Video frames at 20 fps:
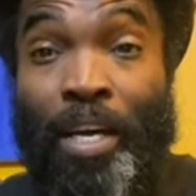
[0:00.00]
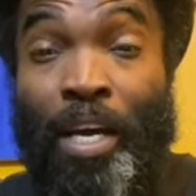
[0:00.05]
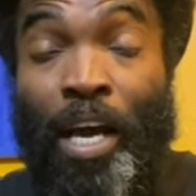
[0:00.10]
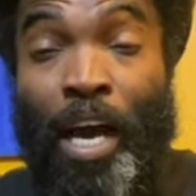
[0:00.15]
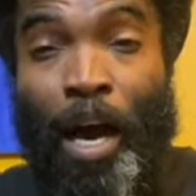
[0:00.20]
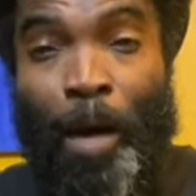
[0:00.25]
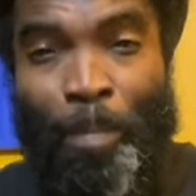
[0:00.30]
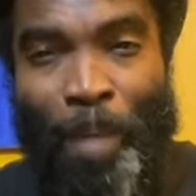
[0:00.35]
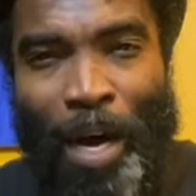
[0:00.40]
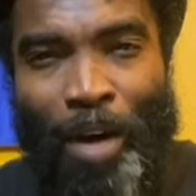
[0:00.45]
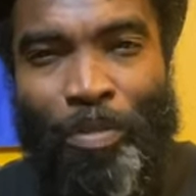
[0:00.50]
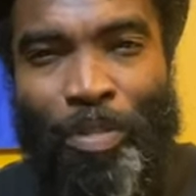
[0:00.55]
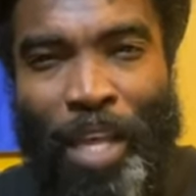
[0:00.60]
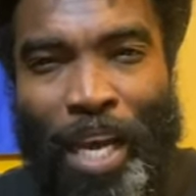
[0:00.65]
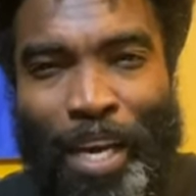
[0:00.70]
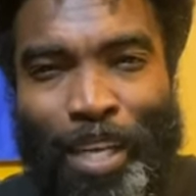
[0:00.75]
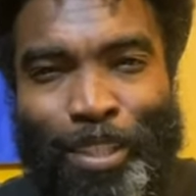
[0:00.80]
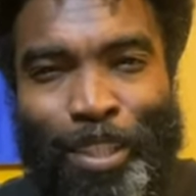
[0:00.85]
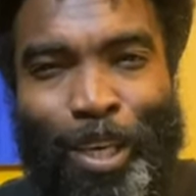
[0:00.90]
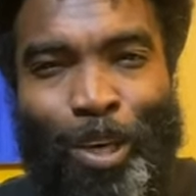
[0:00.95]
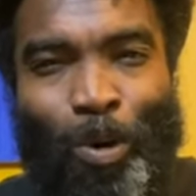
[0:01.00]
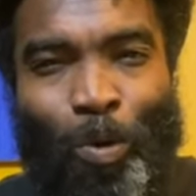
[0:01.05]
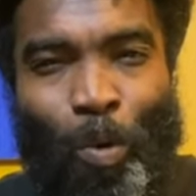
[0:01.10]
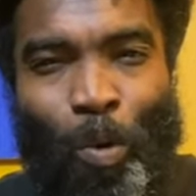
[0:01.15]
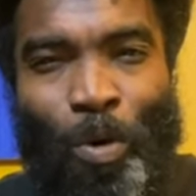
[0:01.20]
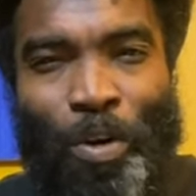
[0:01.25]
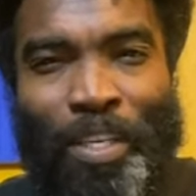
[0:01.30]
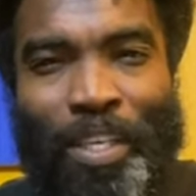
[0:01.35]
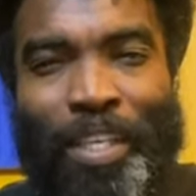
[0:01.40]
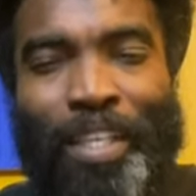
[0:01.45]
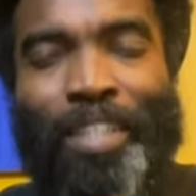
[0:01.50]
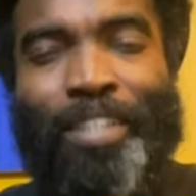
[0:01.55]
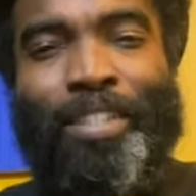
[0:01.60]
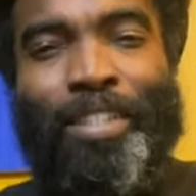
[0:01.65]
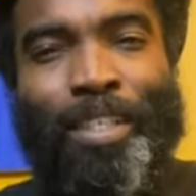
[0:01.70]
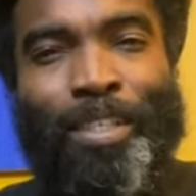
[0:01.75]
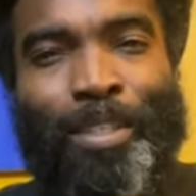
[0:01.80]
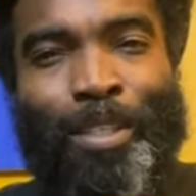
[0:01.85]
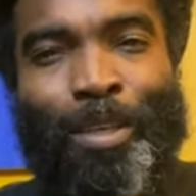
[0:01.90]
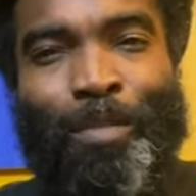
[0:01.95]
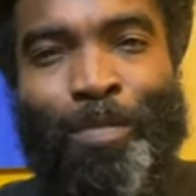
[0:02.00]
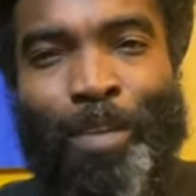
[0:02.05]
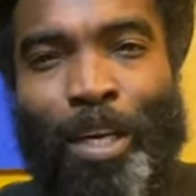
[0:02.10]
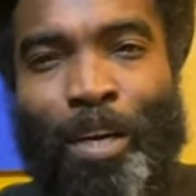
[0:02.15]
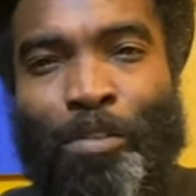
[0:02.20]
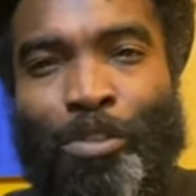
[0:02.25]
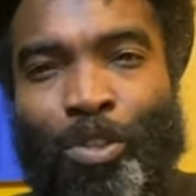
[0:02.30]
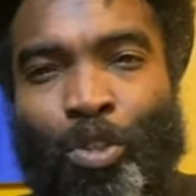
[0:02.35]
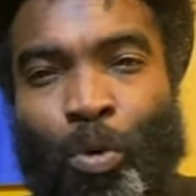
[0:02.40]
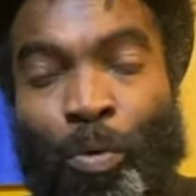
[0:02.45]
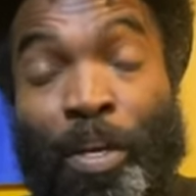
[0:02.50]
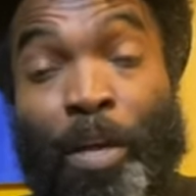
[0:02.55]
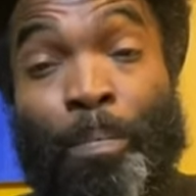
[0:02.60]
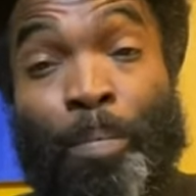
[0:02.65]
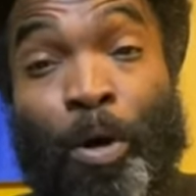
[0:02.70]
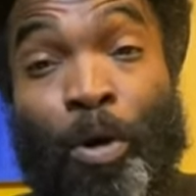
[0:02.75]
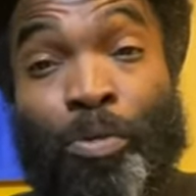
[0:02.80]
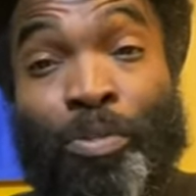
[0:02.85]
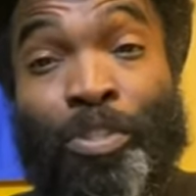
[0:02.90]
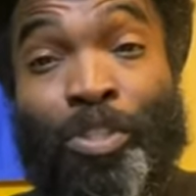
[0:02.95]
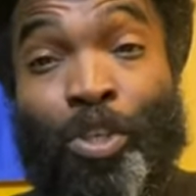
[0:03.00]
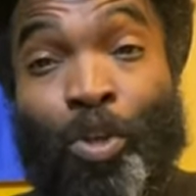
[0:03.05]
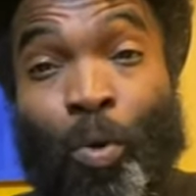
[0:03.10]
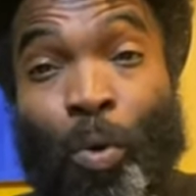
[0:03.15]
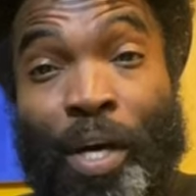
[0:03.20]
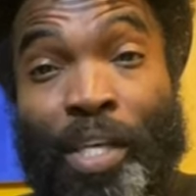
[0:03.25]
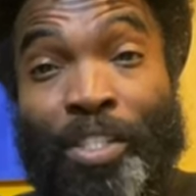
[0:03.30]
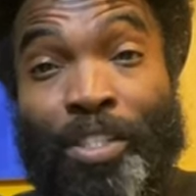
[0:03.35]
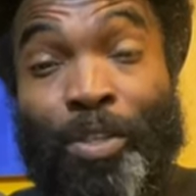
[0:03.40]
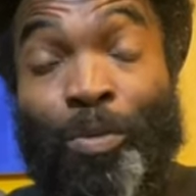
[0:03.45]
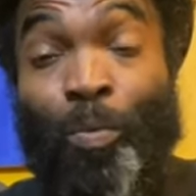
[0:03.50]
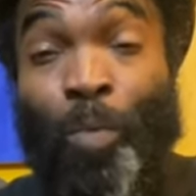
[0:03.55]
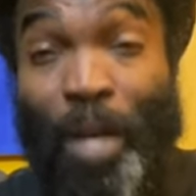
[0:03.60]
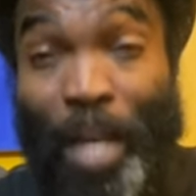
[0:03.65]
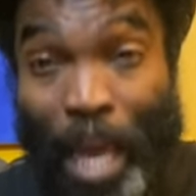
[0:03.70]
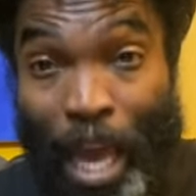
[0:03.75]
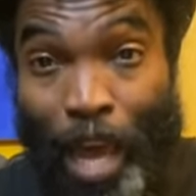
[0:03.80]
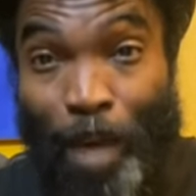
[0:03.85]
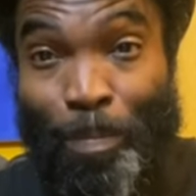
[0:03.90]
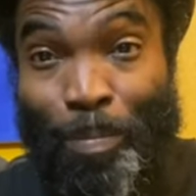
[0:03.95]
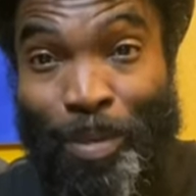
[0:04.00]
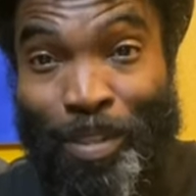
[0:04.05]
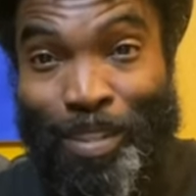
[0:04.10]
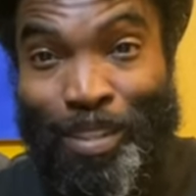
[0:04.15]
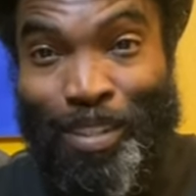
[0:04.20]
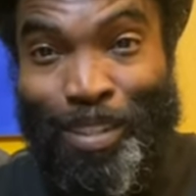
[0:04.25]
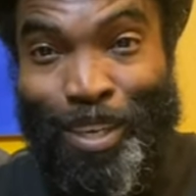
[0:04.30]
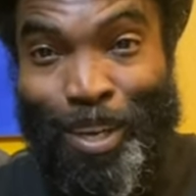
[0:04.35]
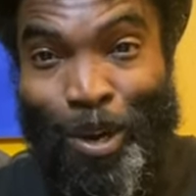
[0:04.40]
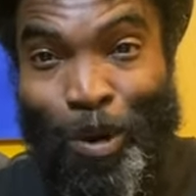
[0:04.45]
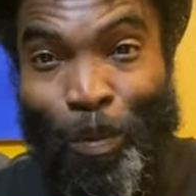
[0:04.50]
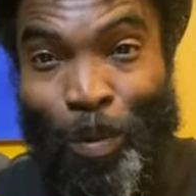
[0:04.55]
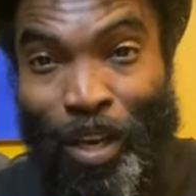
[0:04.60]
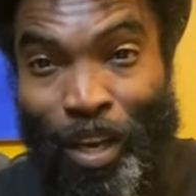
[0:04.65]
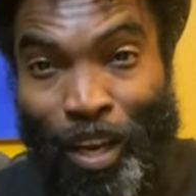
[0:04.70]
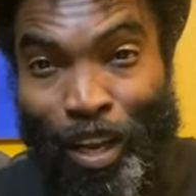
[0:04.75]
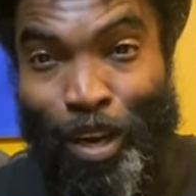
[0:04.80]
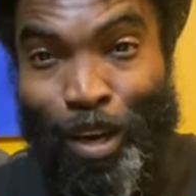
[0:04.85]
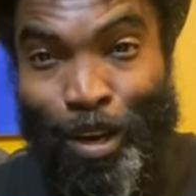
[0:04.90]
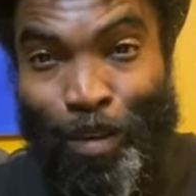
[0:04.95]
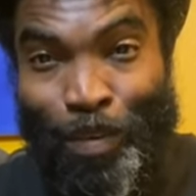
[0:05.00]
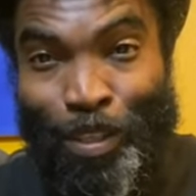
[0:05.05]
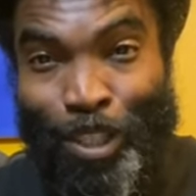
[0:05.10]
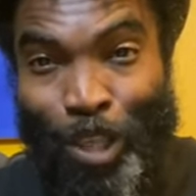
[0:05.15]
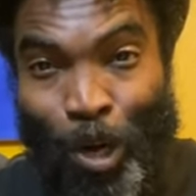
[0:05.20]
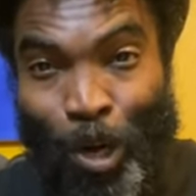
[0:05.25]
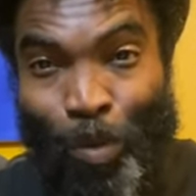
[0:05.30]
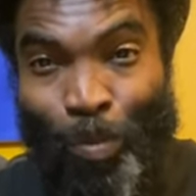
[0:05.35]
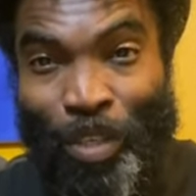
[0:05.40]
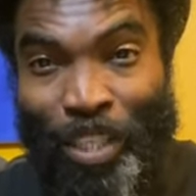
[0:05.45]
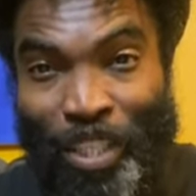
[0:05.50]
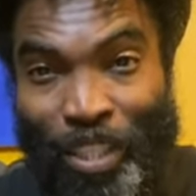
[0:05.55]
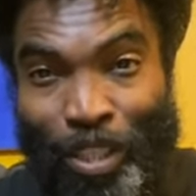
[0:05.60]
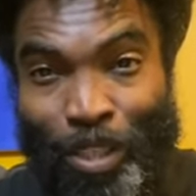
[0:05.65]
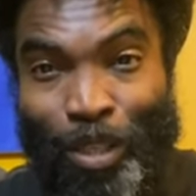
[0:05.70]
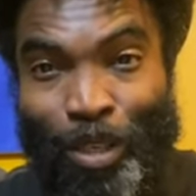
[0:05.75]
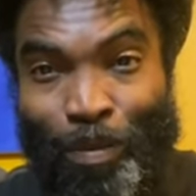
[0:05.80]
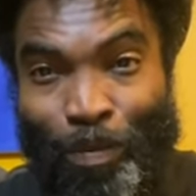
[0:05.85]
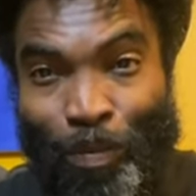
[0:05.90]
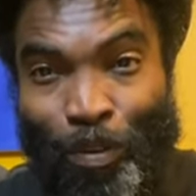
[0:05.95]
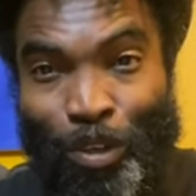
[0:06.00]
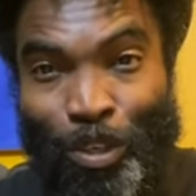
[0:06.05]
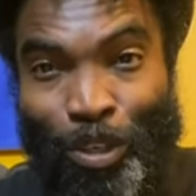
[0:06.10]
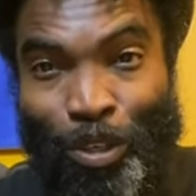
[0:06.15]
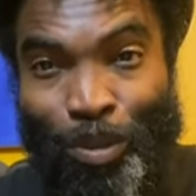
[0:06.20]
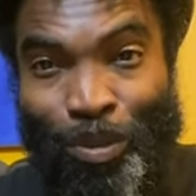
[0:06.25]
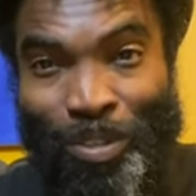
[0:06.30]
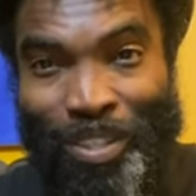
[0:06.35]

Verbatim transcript: About That is a quirky, sensitive love story that poses the question, what happens when love is only good for you?